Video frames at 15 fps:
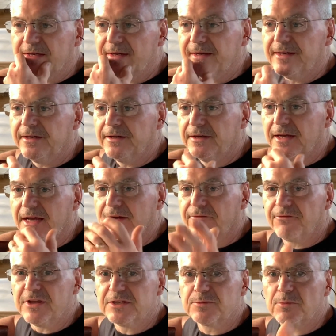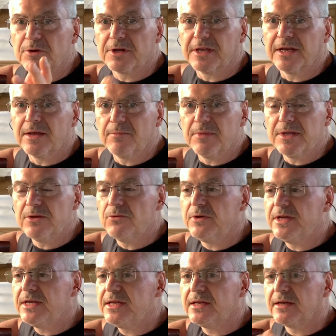on Facebook and on
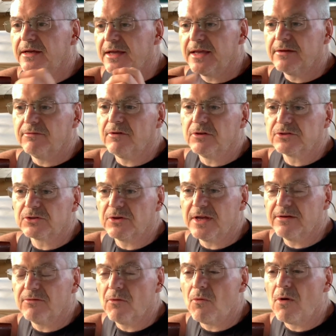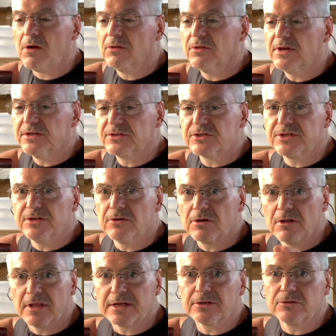MeWe. I also have a Walnut and Steel
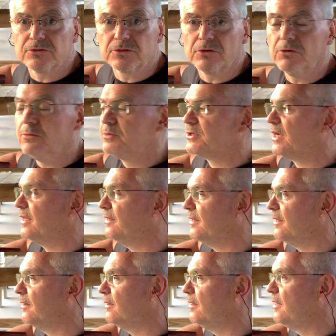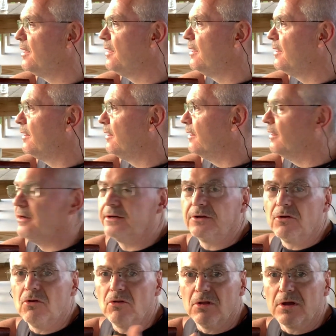collectors groups on there to
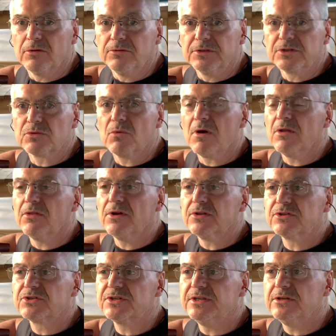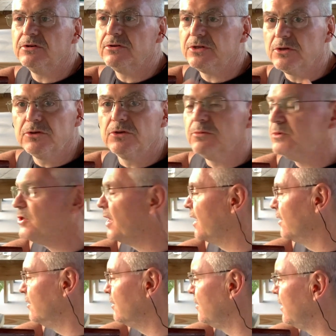go along with this Walnut and Steel YouTube
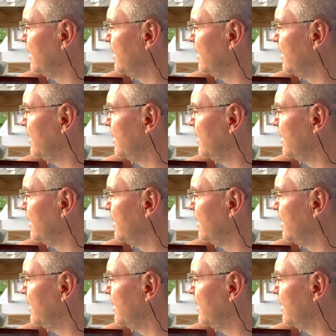channel.